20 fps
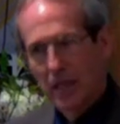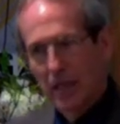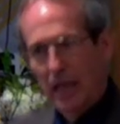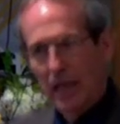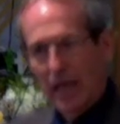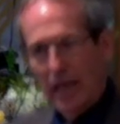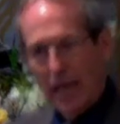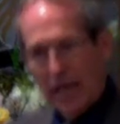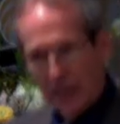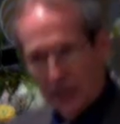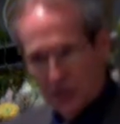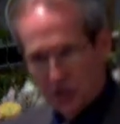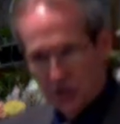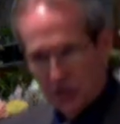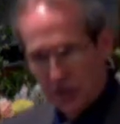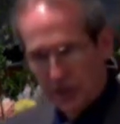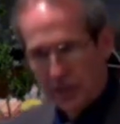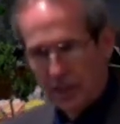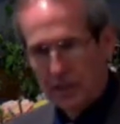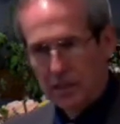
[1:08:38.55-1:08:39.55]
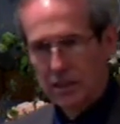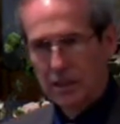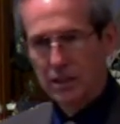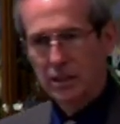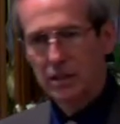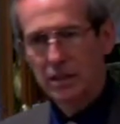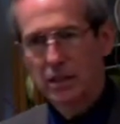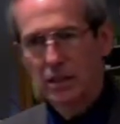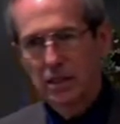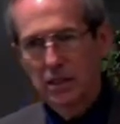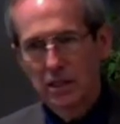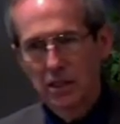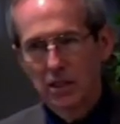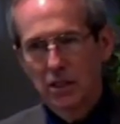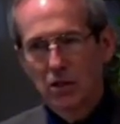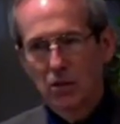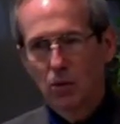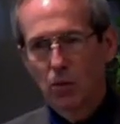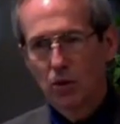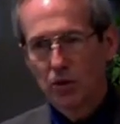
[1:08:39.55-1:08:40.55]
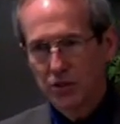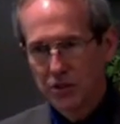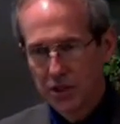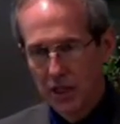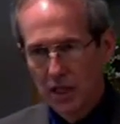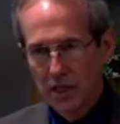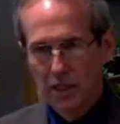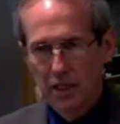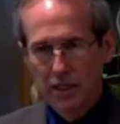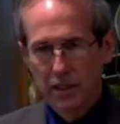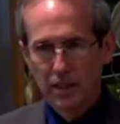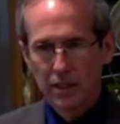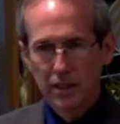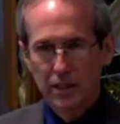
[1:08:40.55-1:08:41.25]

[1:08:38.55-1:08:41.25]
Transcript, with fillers: actually were done